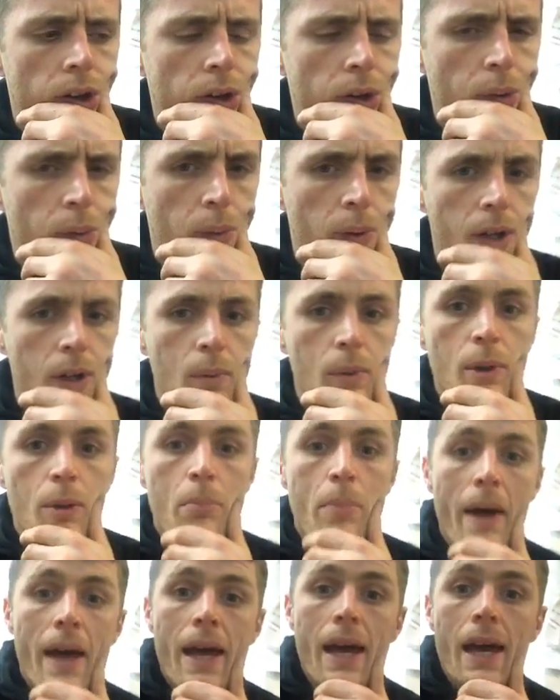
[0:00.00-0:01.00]
Well, it would
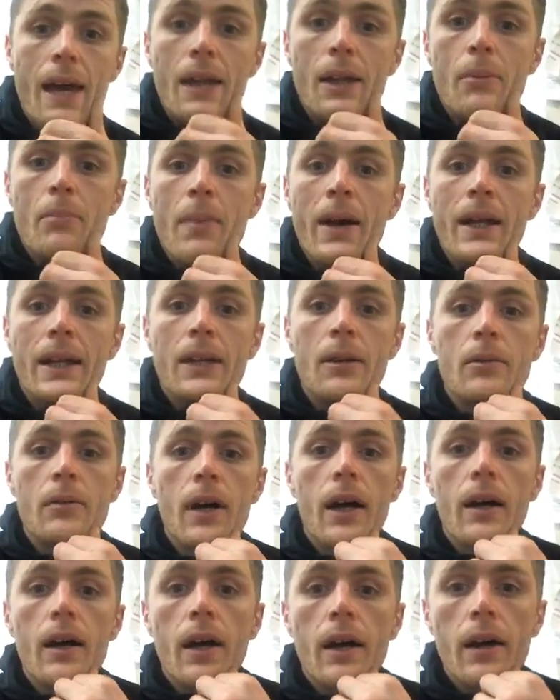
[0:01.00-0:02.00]
appear that many
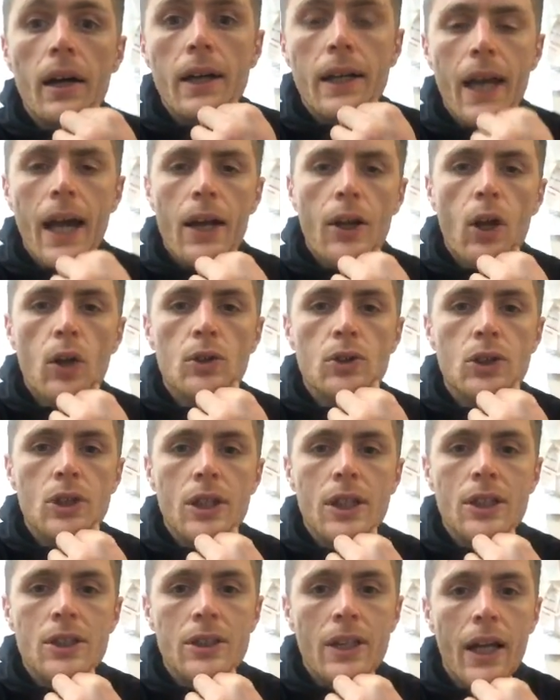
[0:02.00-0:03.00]
are getting onto
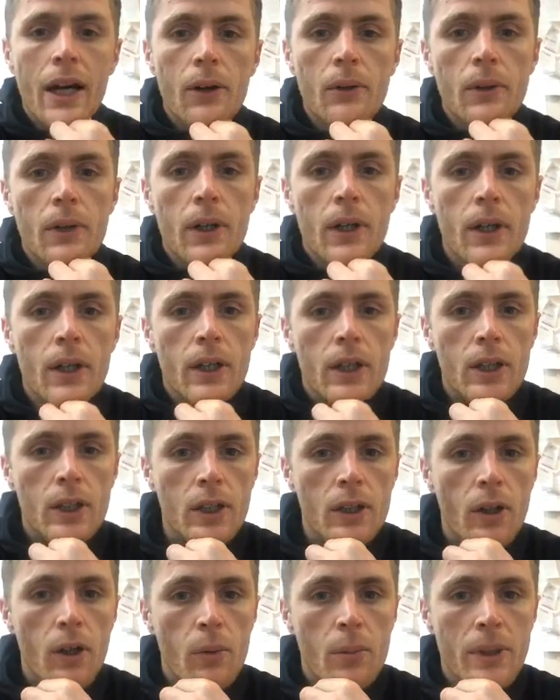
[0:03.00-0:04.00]
this now.
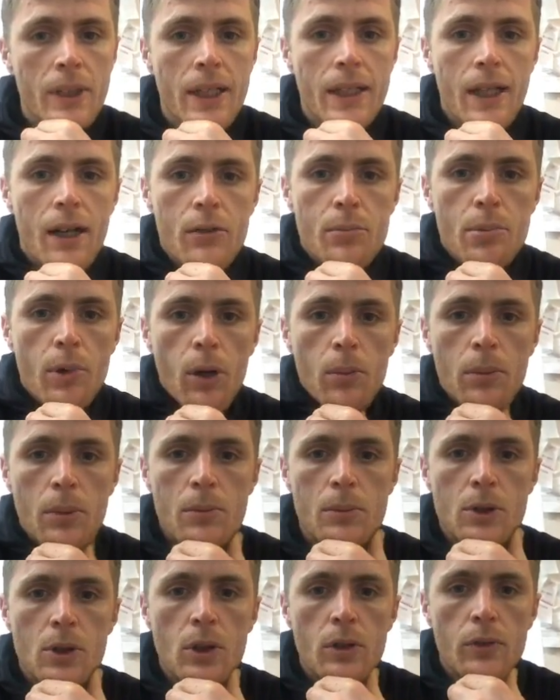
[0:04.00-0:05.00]
We did have
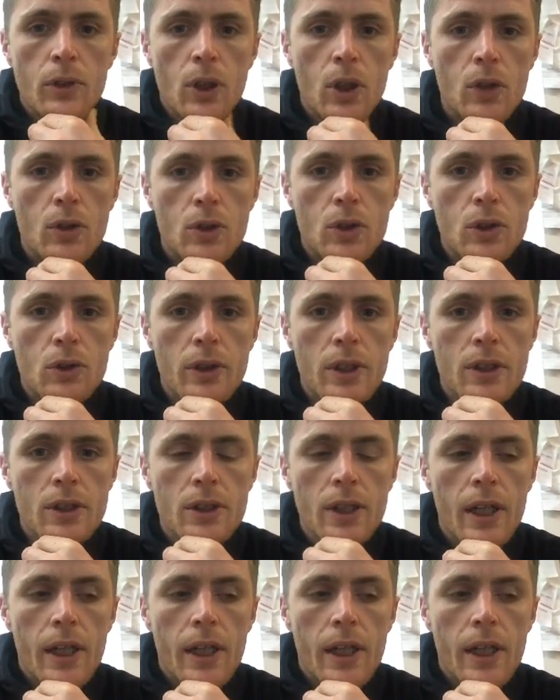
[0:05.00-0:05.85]
problems in other countries.